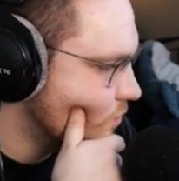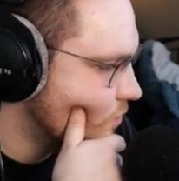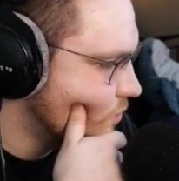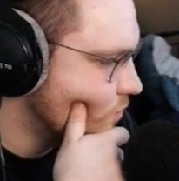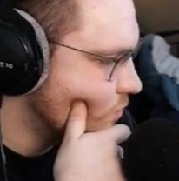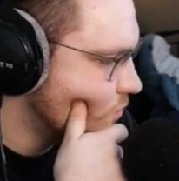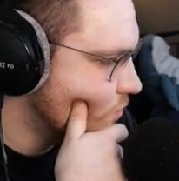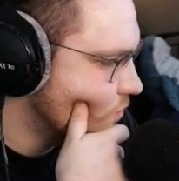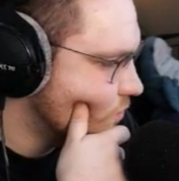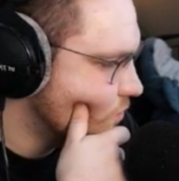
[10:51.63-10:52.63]

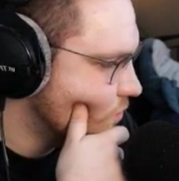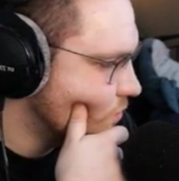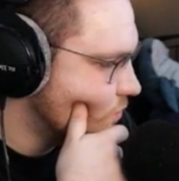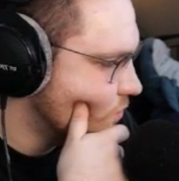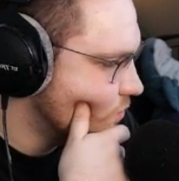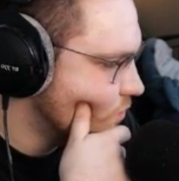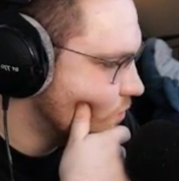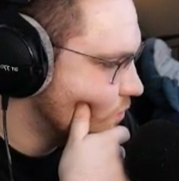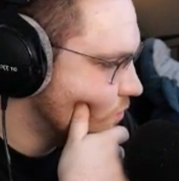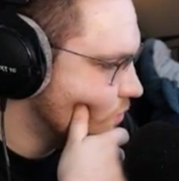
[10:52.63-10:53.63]

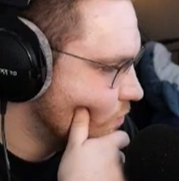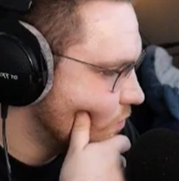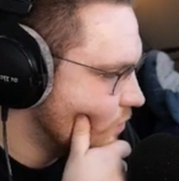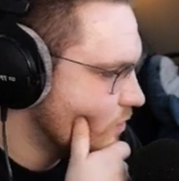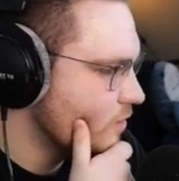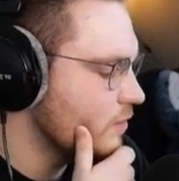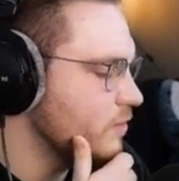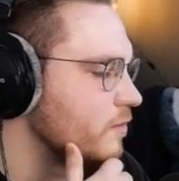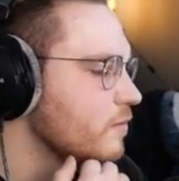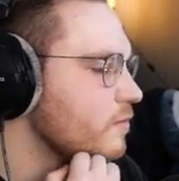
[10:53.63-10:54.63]

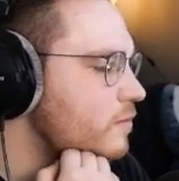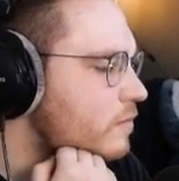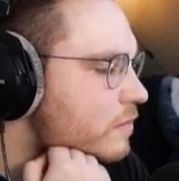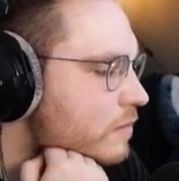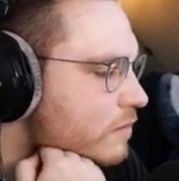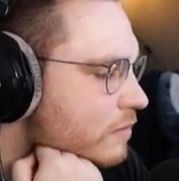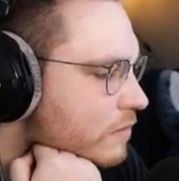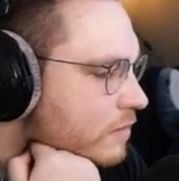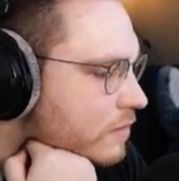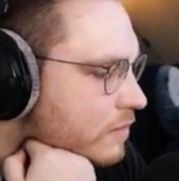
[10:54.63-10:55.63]

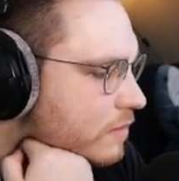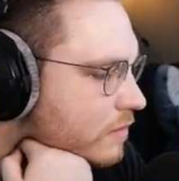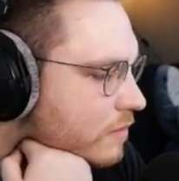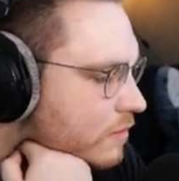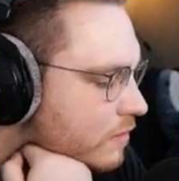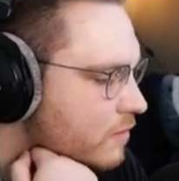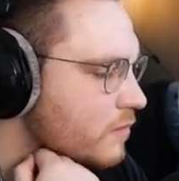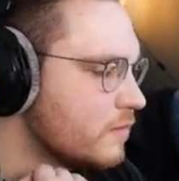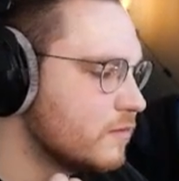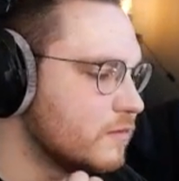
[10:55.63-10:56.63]

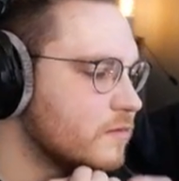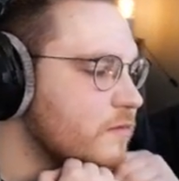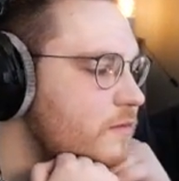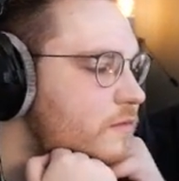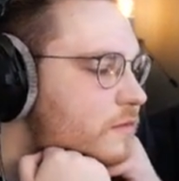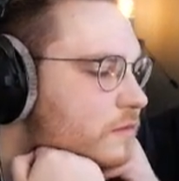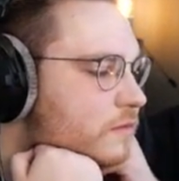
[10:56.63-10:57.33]
The person shown says nothing.